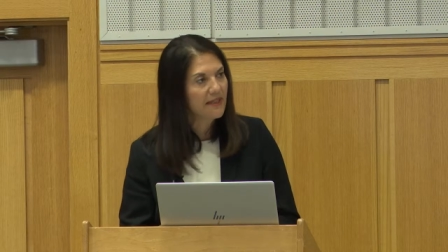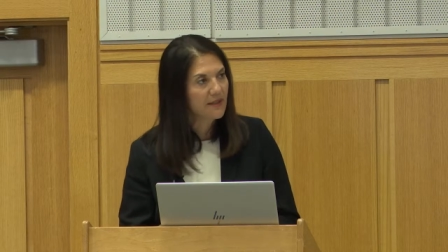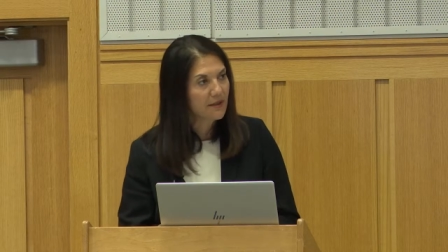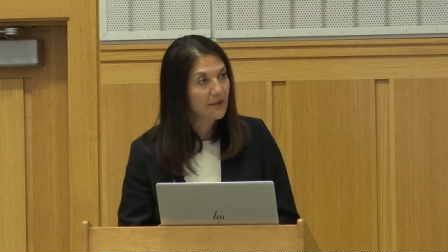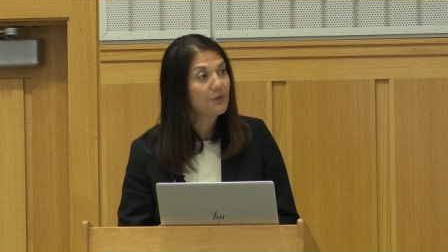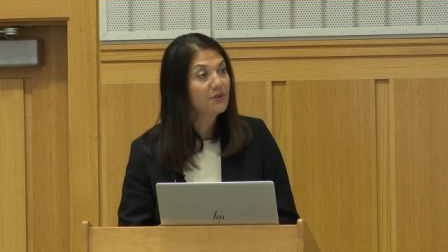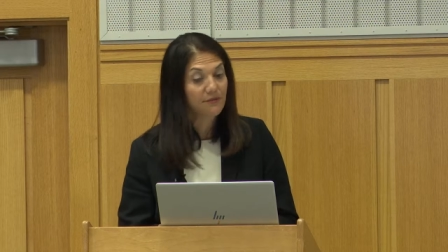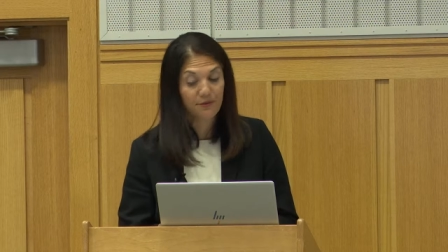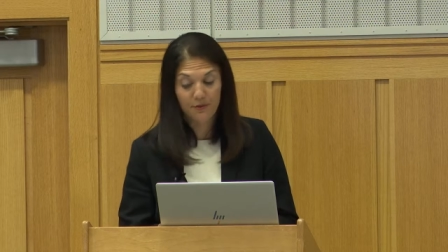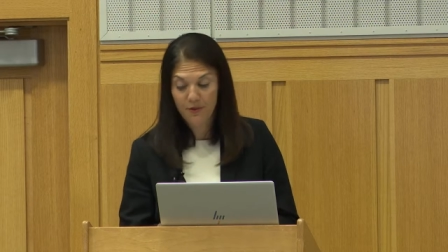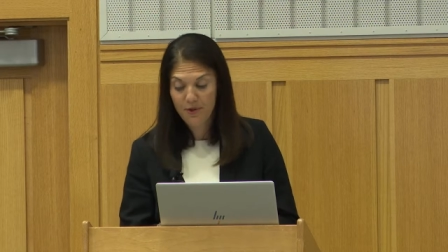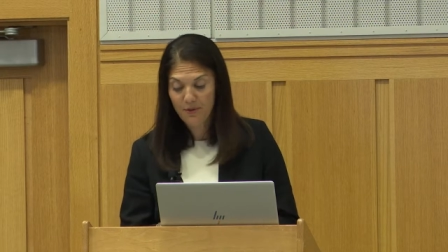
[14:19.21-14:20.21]
inclusive
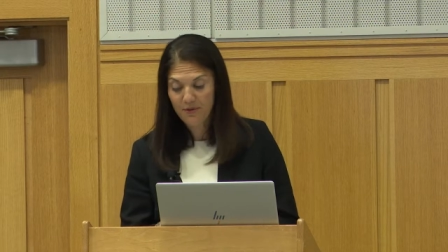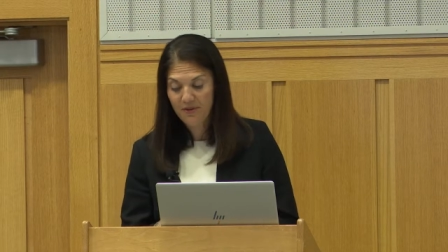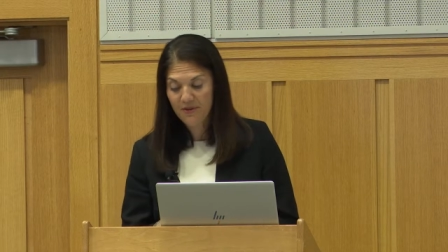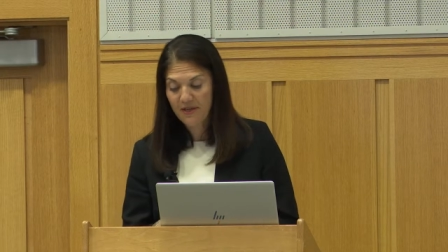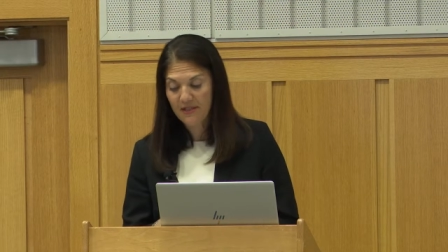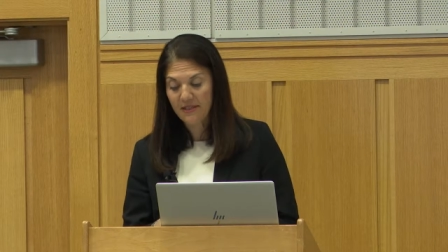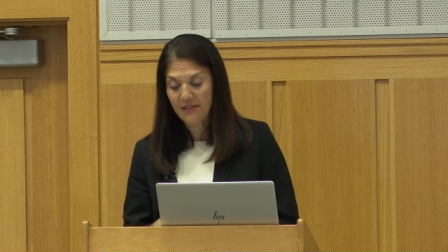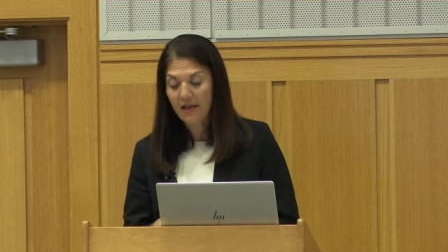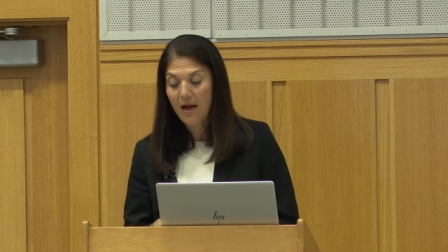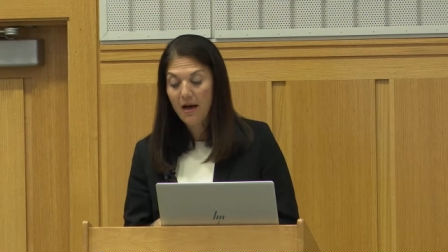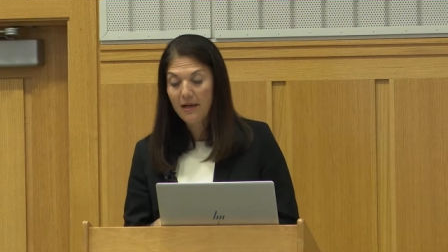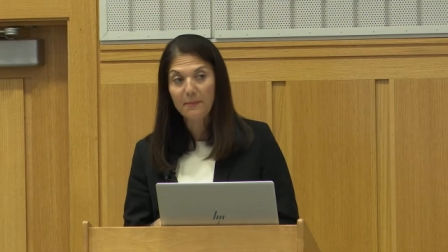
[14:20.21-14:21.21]
growth in an
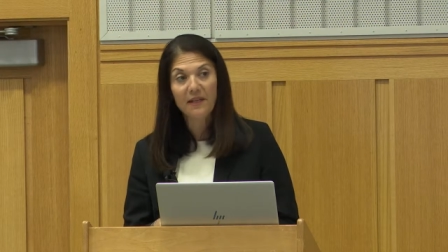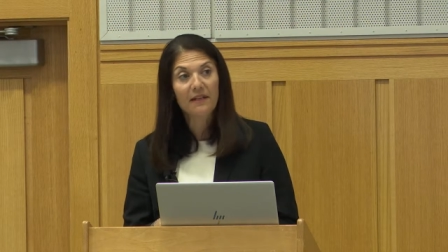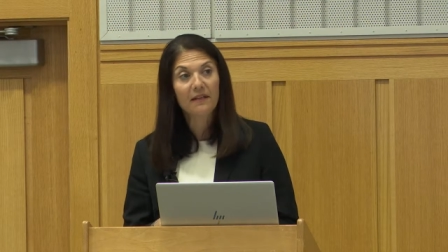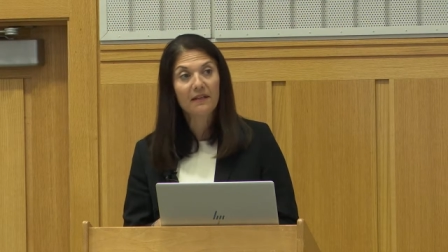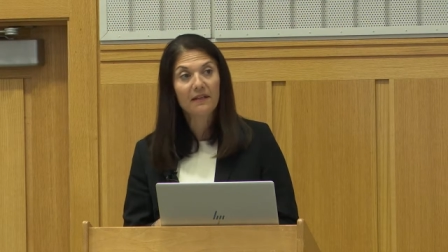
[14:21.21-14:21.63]
economy,